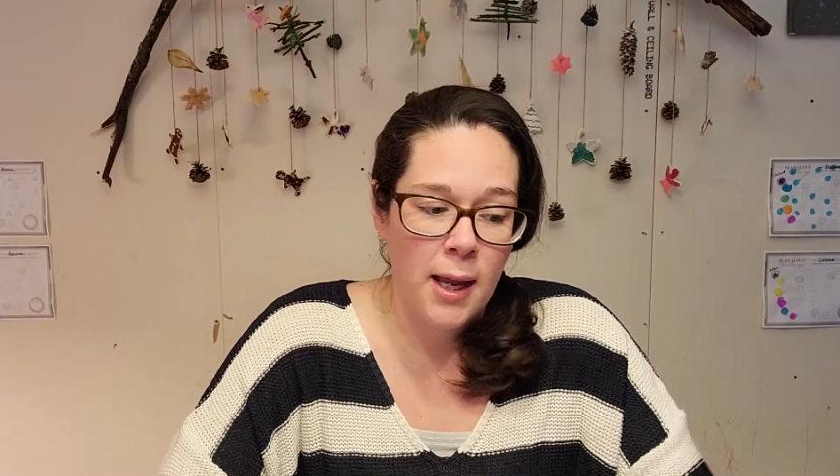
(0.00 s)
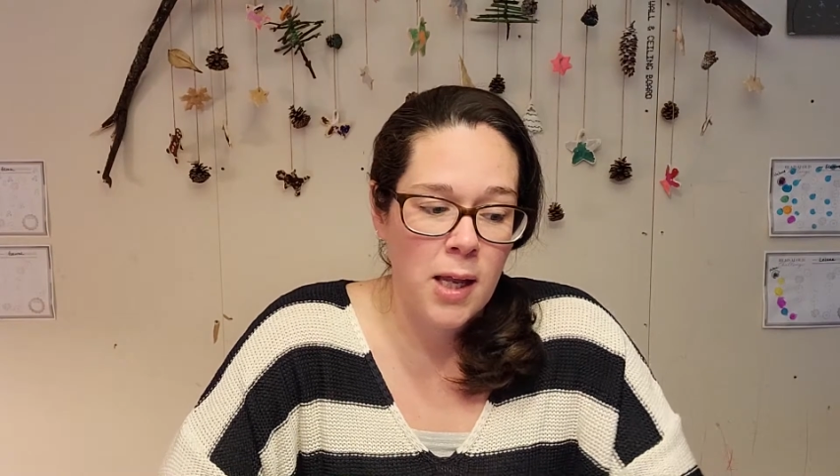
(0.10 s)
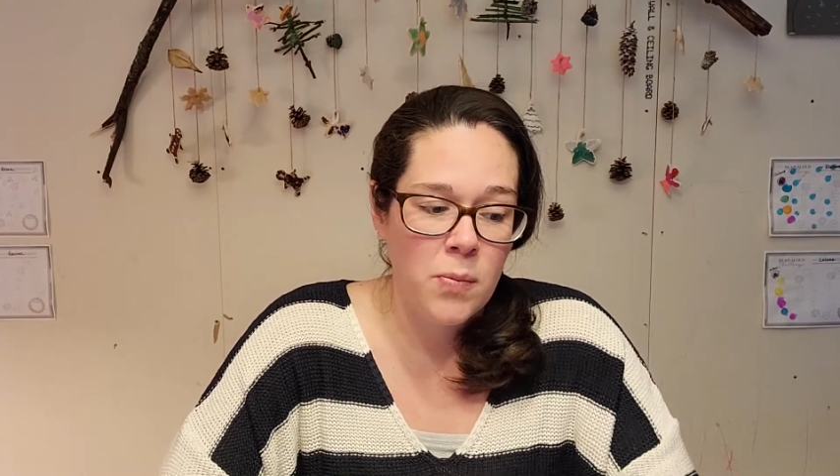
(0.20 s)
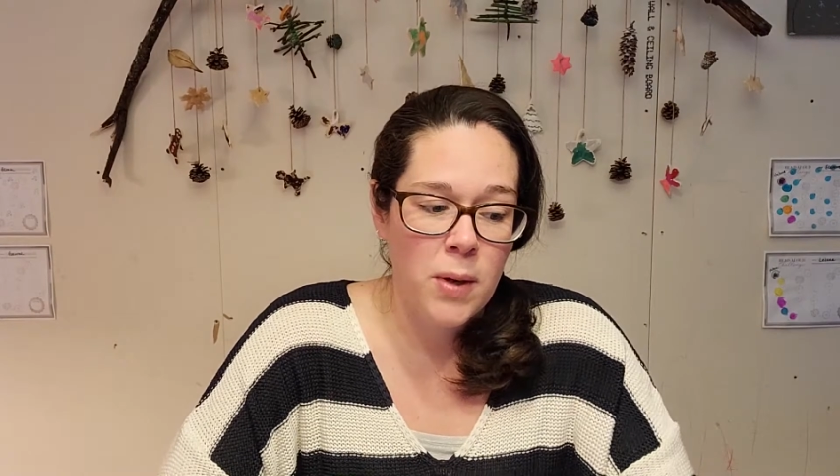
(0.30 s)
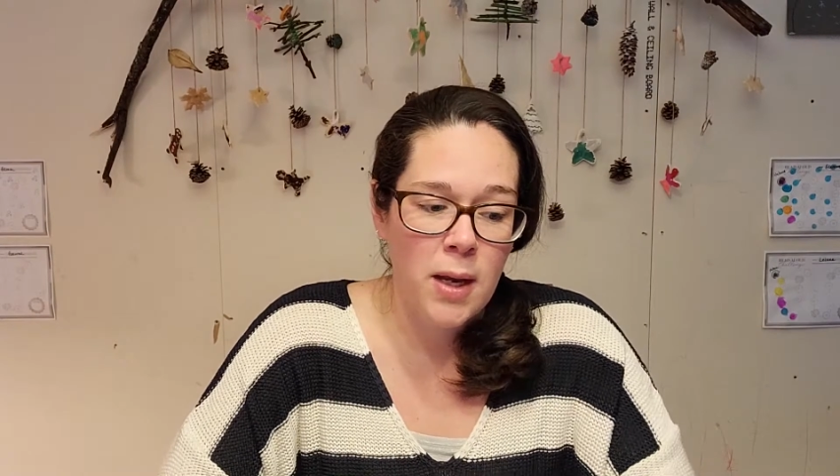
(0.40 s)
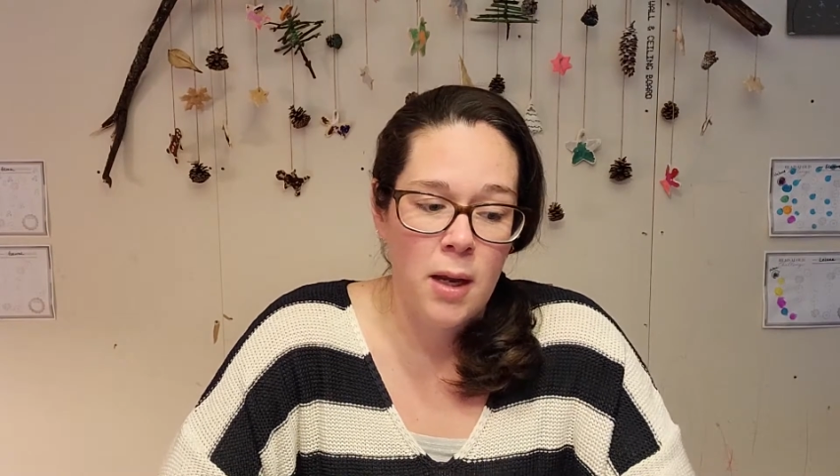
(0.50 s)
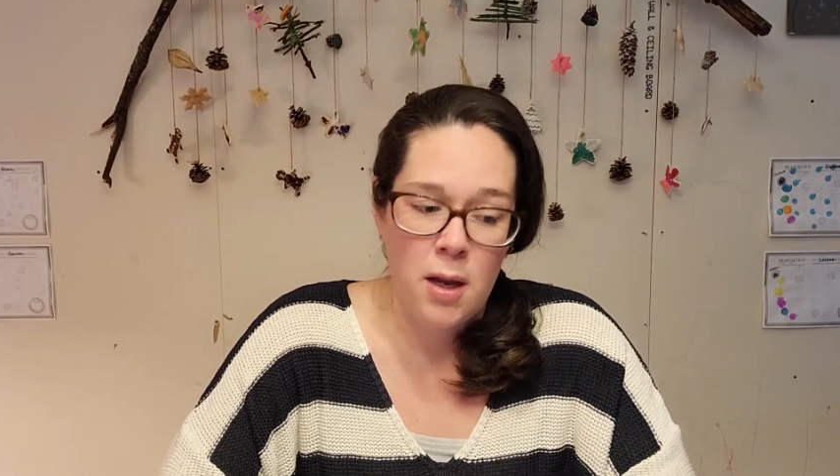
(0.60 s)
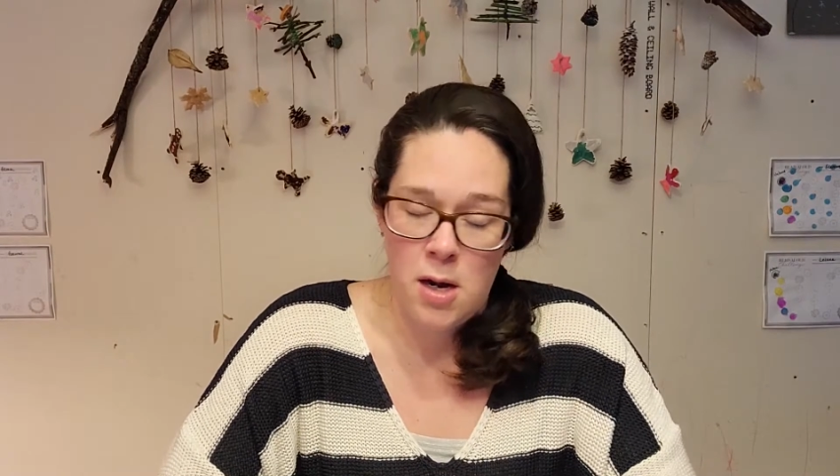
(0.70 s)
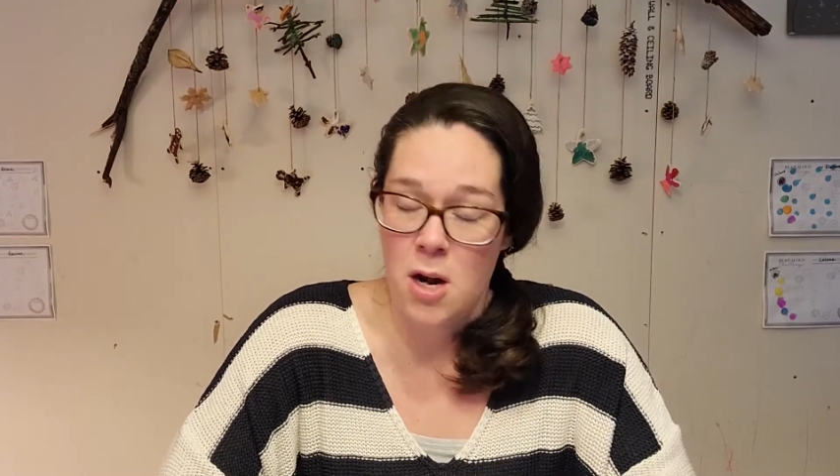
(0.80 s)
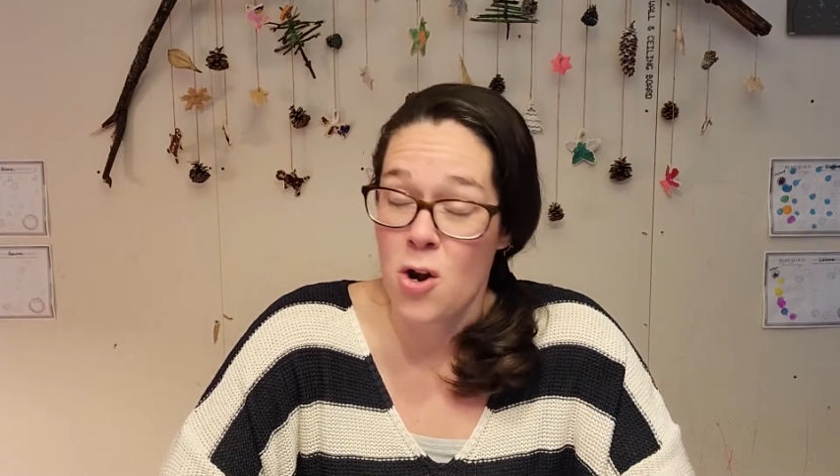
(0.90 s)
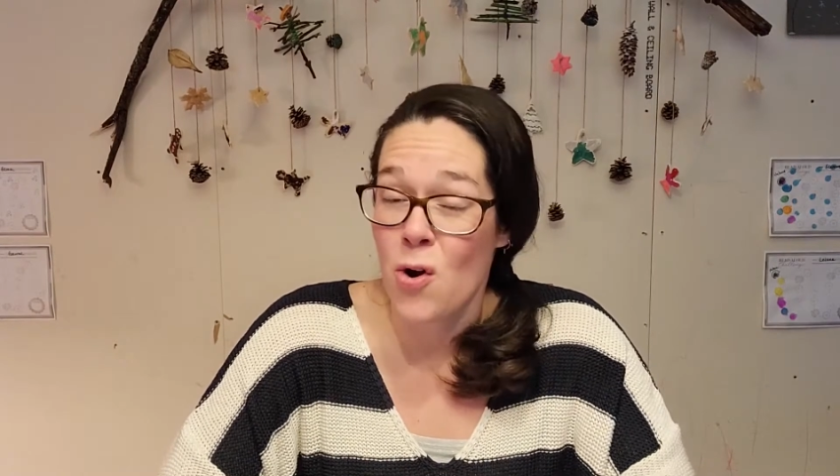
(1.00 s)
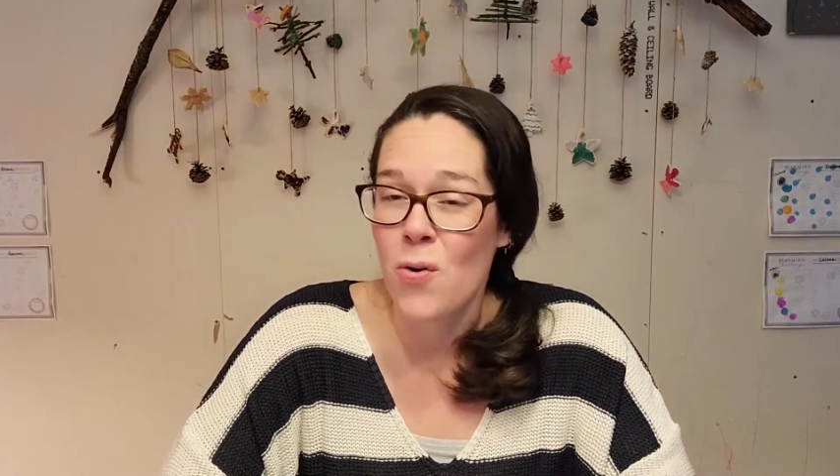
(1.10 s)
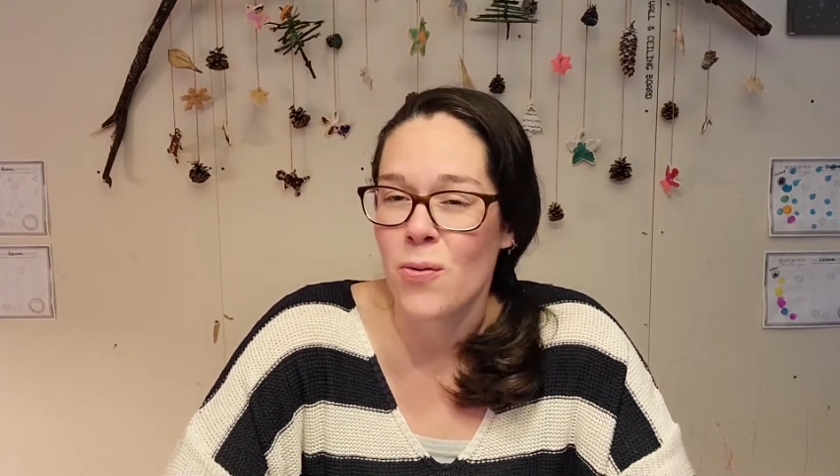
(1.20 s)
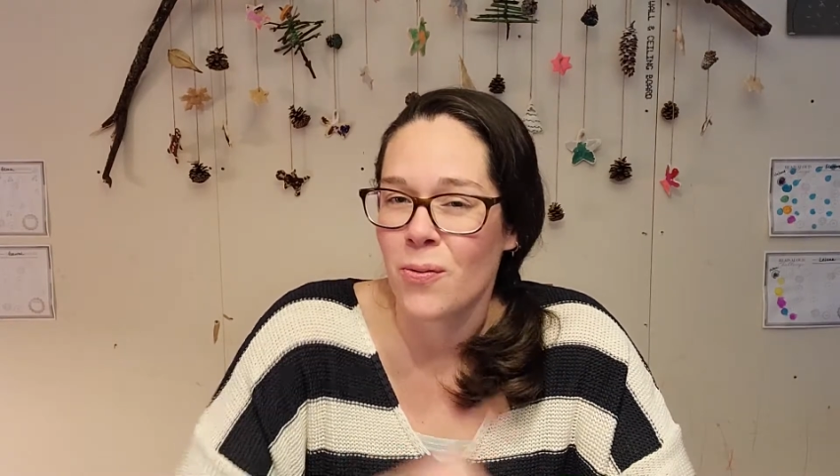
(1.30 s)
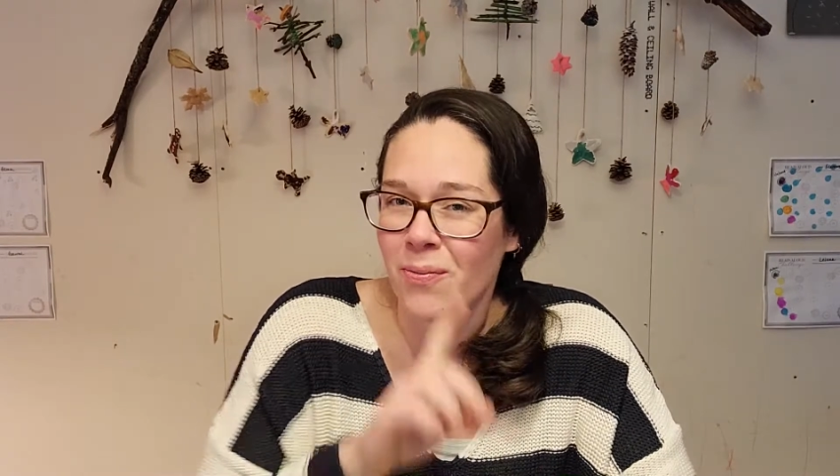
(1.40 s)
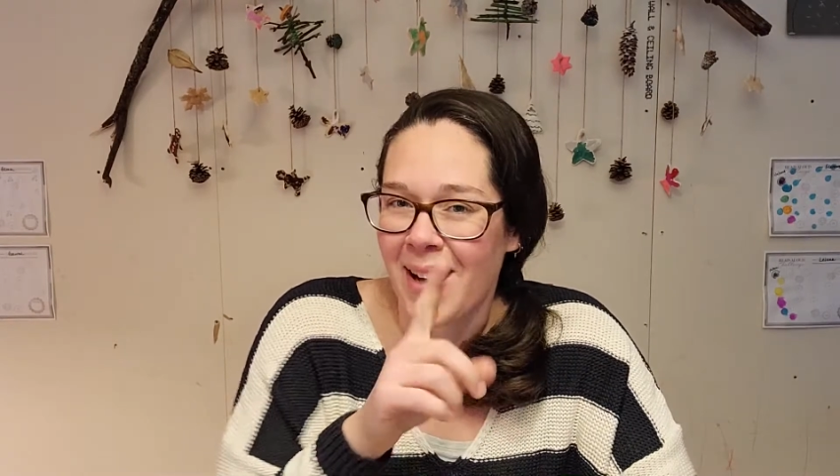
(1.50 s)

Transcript: can be, and I know